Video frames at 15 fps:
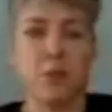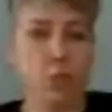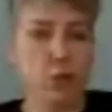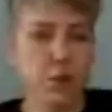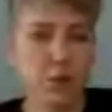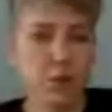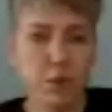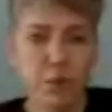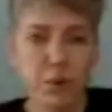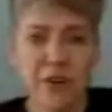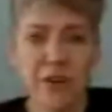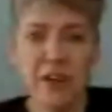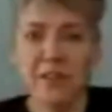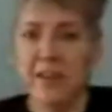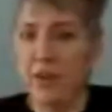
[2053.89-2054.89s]
And then where are you going to
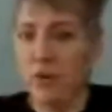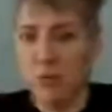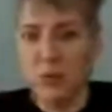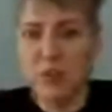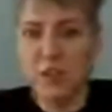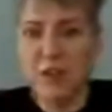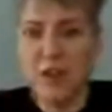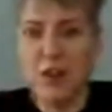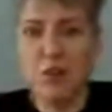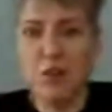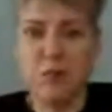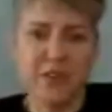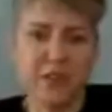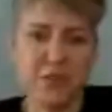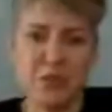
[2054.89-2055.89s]
put it? And they don't really
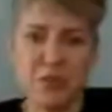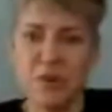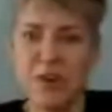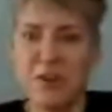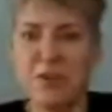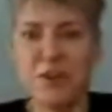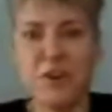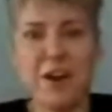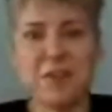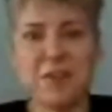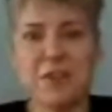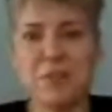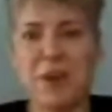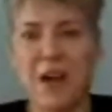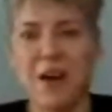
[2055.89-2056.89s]
know. We're going to store it
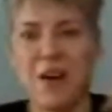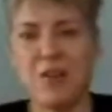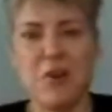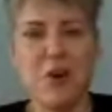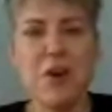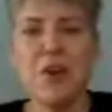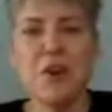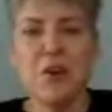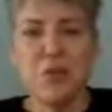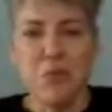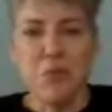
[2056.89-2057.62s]
underground somehow.